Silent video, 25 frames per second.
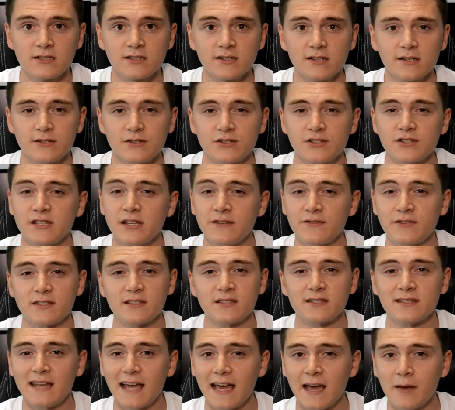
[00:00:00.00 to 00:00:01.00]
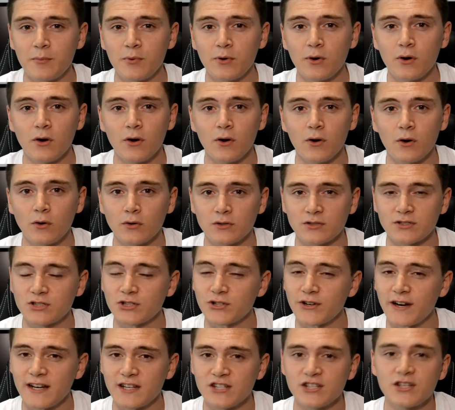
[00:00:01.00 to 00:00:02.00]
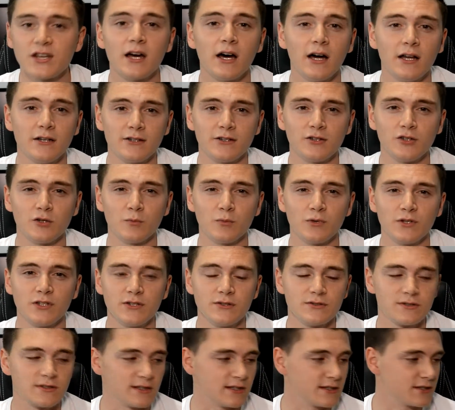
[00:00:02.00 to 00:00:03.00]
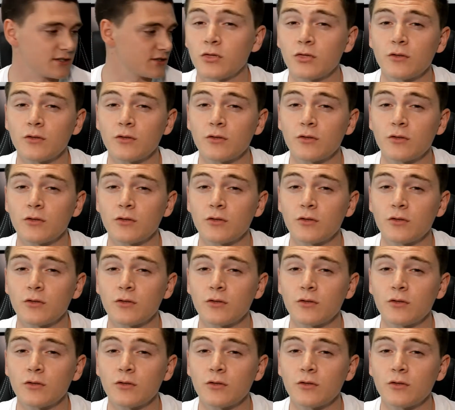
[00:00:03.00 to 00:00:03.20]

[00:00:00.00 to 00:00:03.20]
so that it should never snap or stretch under normal usage.